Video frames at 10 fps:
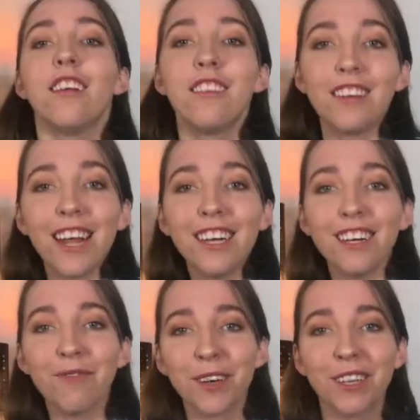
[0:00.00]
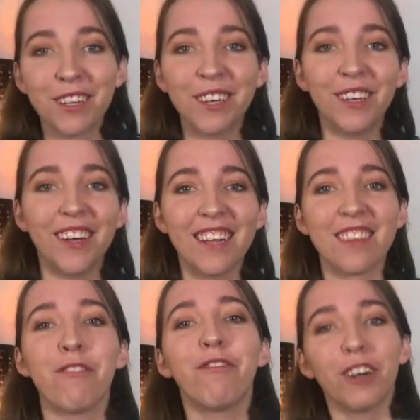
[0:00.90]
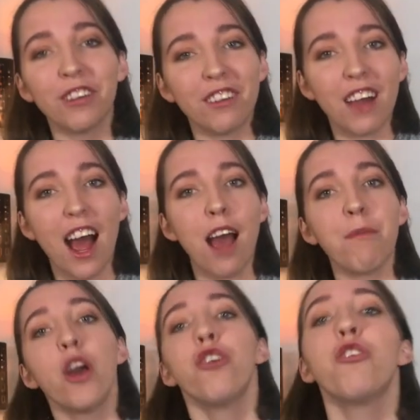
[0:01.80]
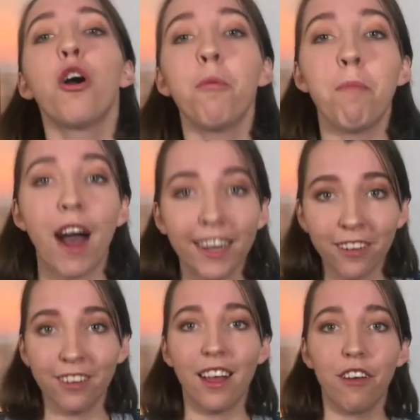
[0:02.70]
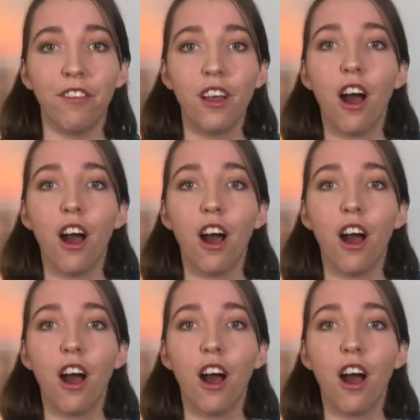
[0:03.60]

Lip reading: Stage number two is the first time you go by yourself.